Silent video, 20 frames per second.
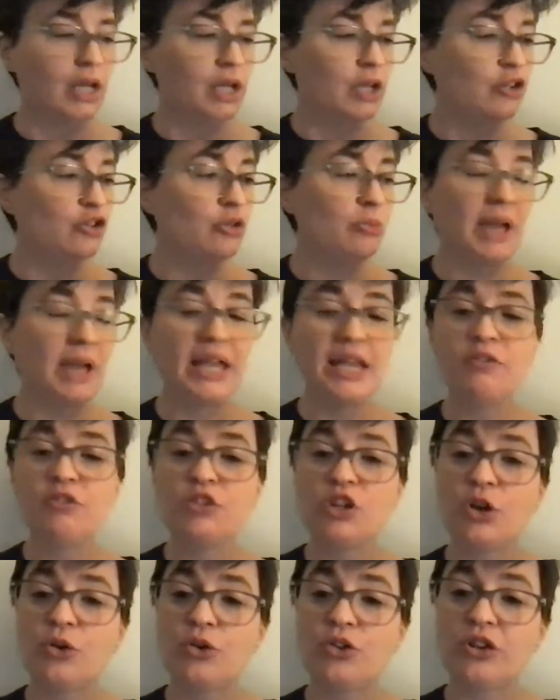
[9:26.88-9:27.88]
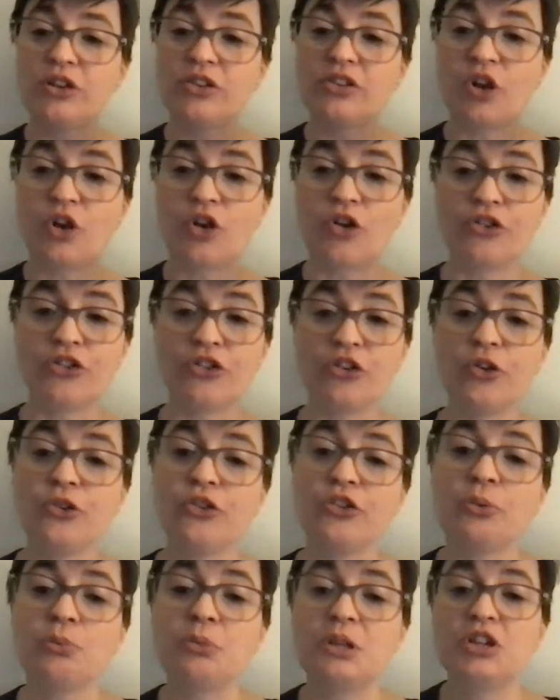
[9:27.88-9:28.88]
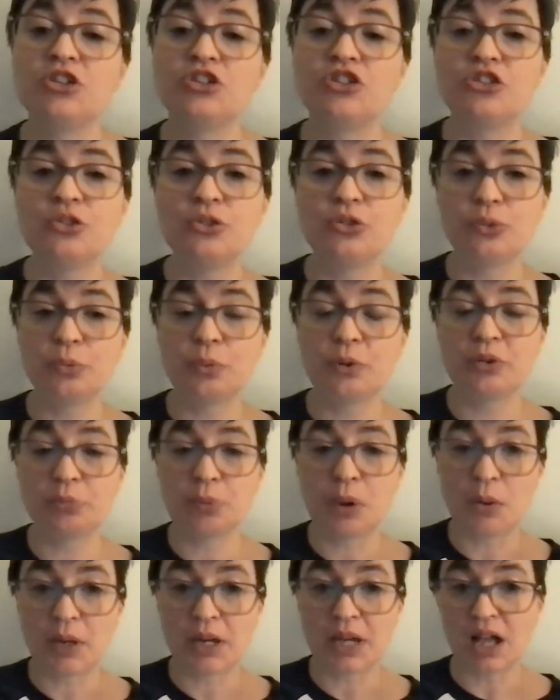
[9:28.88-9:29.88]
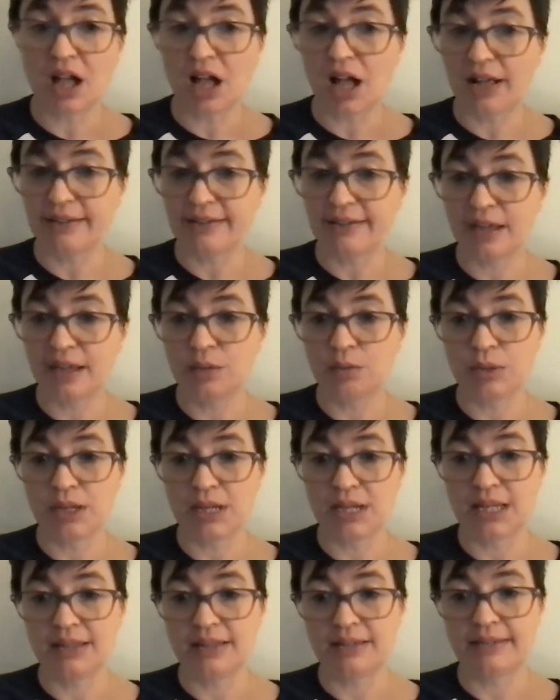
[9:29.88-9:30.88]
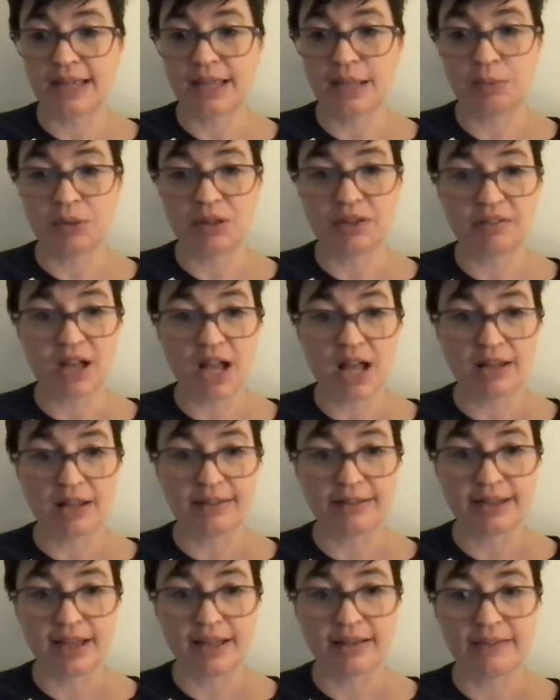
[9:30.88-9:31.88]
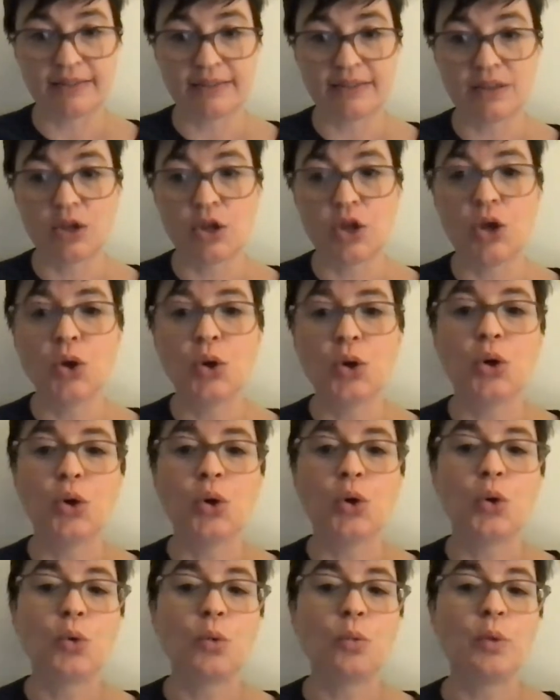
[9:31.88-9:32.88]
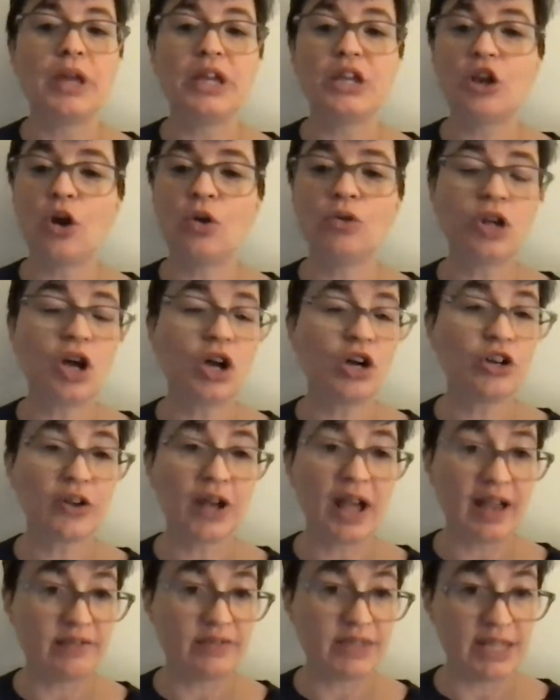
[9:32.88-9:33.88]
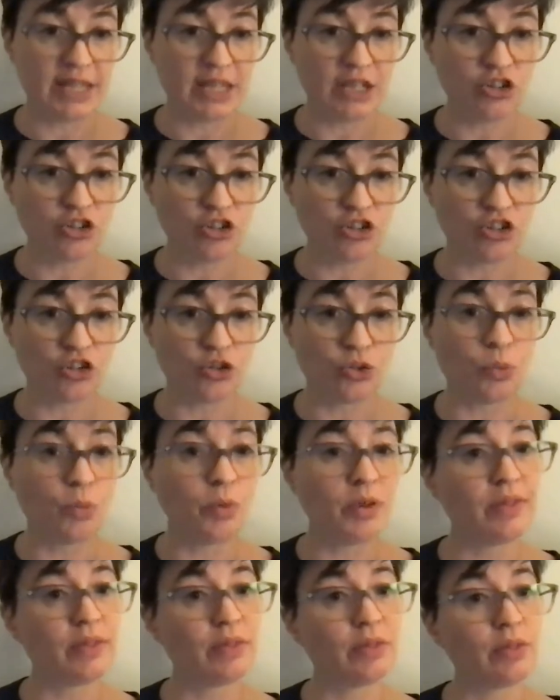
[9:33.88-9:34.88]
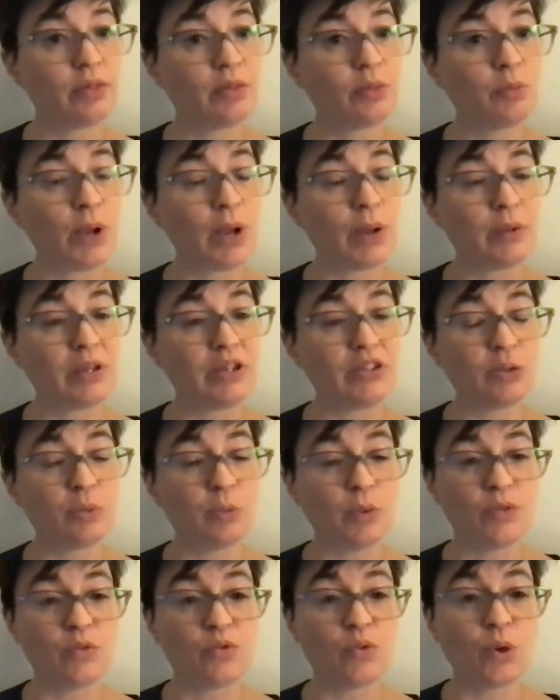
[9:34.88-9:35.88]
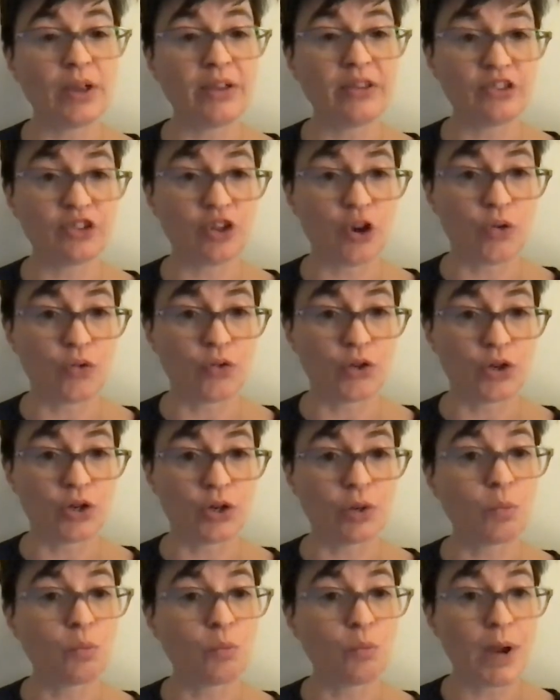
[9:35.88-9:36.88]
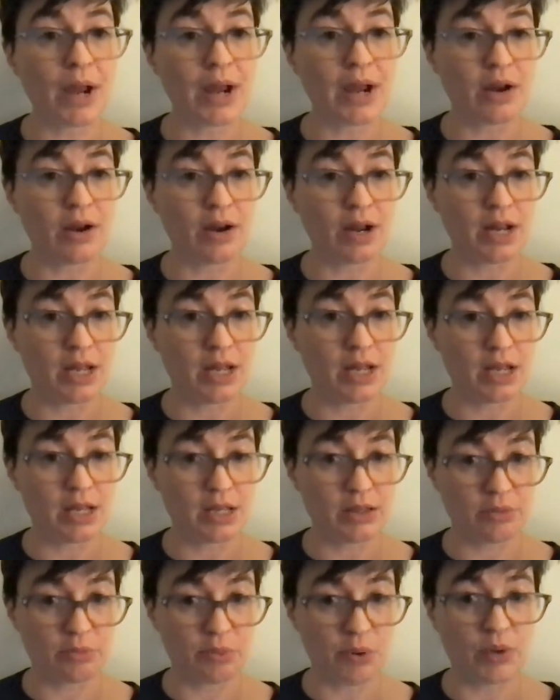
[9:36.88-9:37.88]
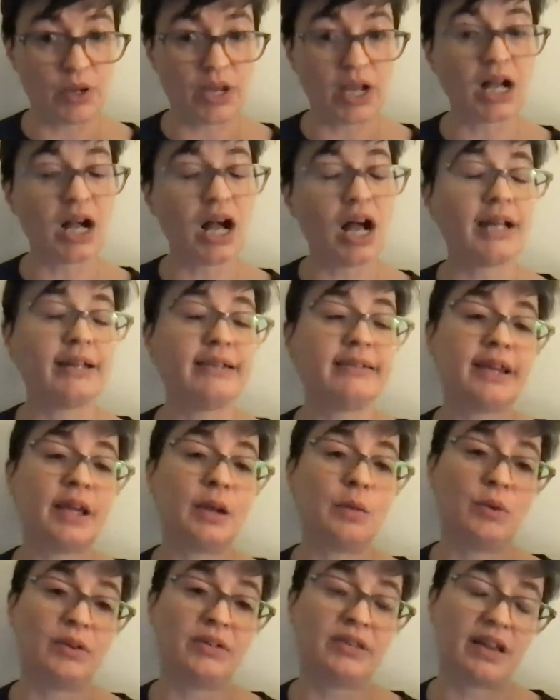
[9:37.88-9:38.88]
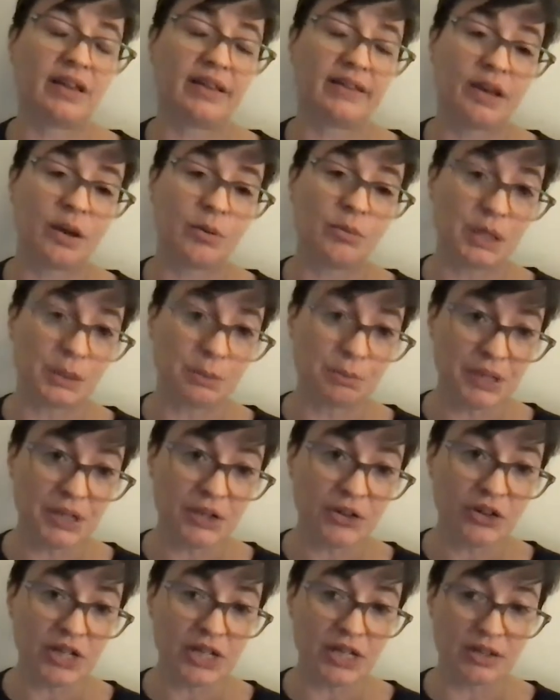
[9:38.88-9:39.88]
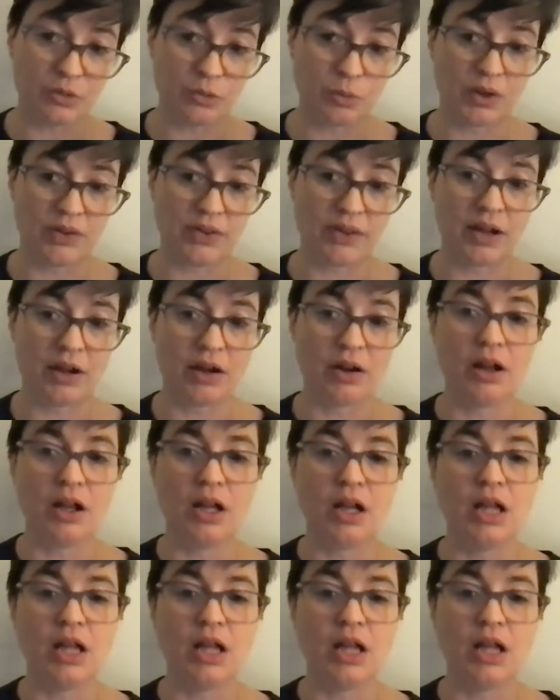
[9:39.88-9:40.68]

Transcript: You may have noticed also some issues with spoken content reading the table of contents. We no longer have the issue with where we did with VoiceOver, where spoken content would tell us how many periods were there.